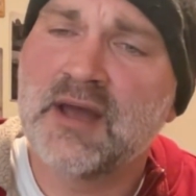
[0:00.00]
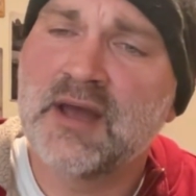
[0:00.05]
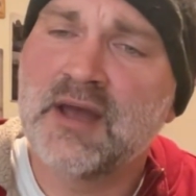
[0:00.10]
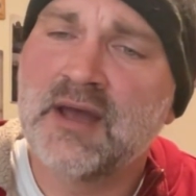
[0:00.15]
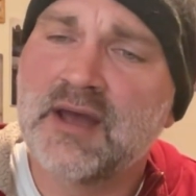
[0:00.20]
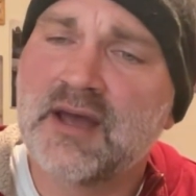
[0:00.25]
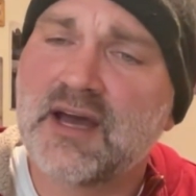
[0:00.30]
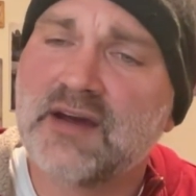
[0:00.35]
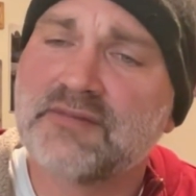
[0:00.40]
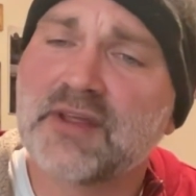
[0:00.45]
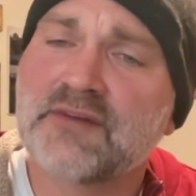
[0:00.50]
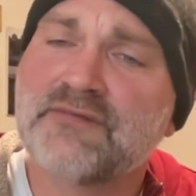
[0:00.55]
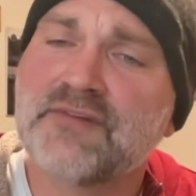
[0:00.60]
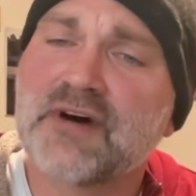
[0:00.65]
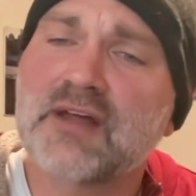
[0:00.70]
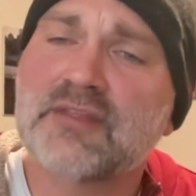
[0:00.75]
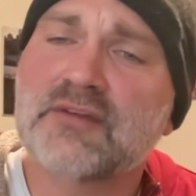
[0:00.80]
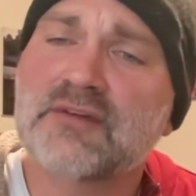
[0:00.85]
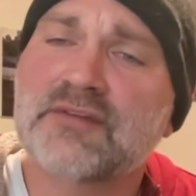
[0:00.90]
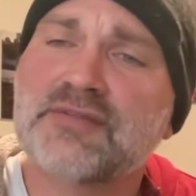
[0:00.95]
Heavenly
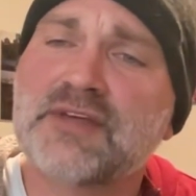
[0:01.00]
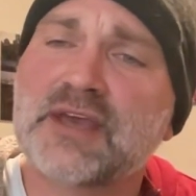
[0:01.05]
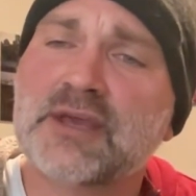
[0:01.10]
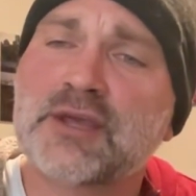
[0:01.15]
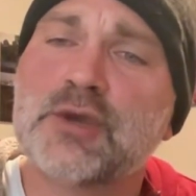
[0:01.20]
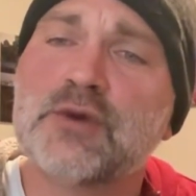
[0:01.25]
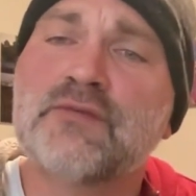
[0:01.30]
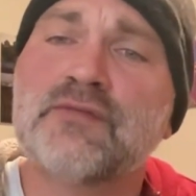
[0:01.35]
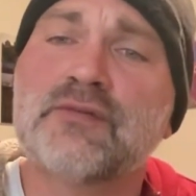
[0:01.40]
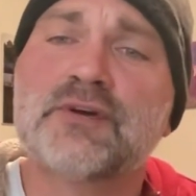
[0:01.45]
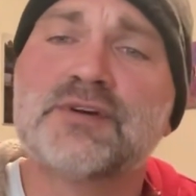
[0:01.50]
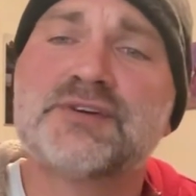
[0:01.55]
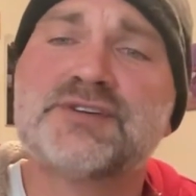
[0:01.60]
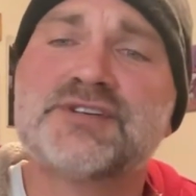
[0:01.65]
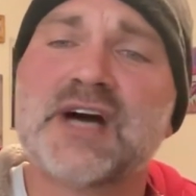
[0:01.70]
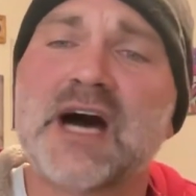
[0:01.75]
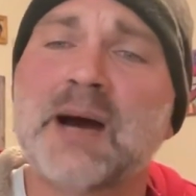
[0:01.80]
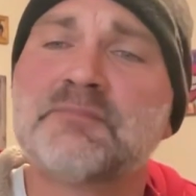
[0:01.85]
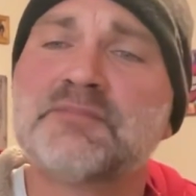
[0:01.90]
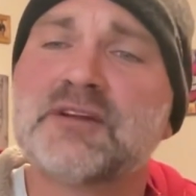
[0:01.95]
Father, thank you for
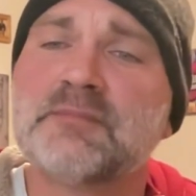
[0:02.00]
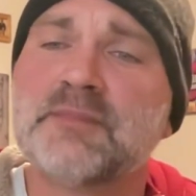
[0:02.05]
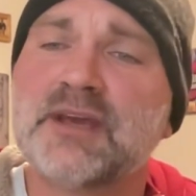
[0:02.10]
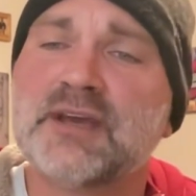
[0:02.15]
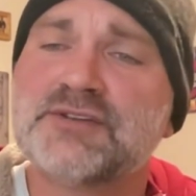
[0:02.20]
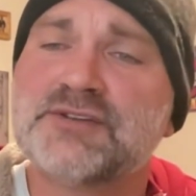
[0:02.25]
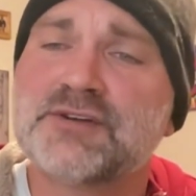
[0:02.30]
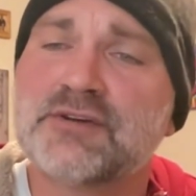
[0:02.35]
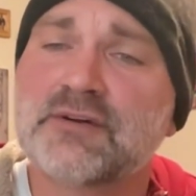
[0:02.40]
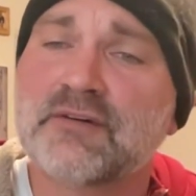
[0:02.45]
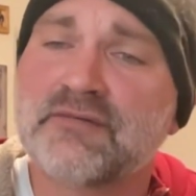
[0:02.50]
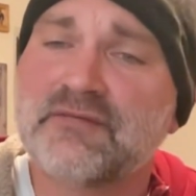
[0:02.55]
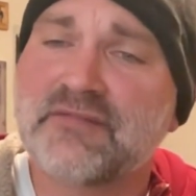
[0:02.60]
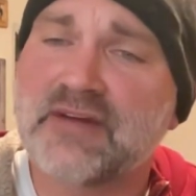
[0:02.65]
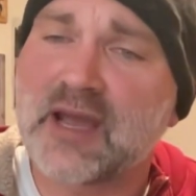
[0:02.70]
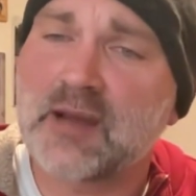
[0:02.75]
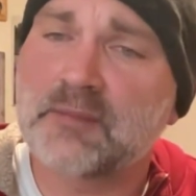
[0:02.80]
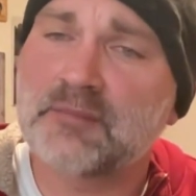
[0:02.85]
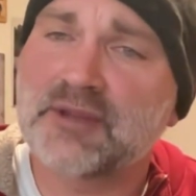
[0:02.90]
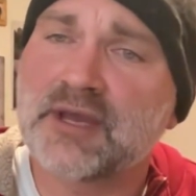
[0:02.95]
adopting me into your
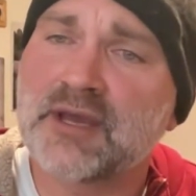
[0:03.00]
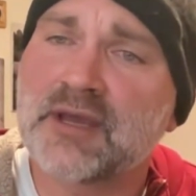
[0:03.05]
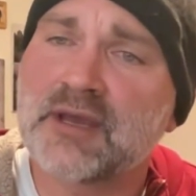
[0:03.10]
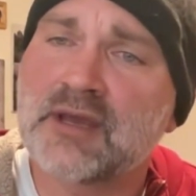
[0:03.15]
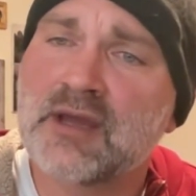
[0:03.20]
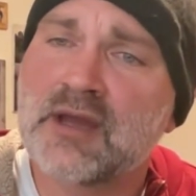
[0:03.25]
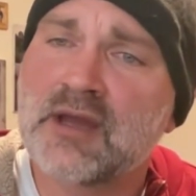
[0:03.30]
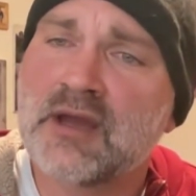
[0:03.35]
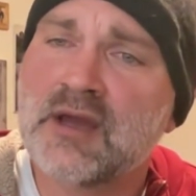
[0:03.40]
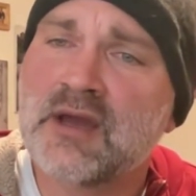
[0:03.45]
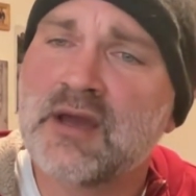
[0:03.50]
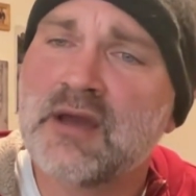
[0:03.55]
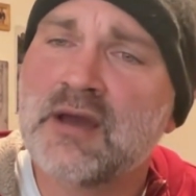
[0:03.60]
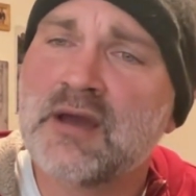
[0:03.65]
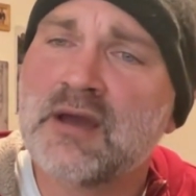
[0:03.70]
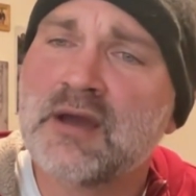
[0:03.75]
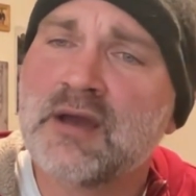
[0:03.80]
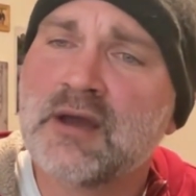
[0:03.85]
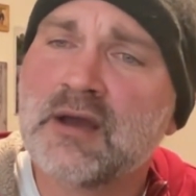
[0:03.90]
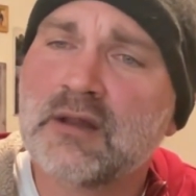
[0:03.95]
family.
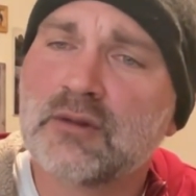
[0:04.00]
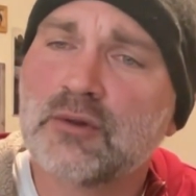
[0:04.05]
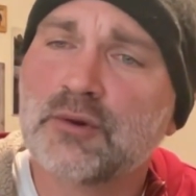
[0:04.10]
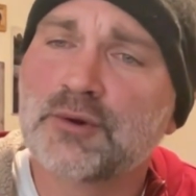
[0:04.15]
Lord,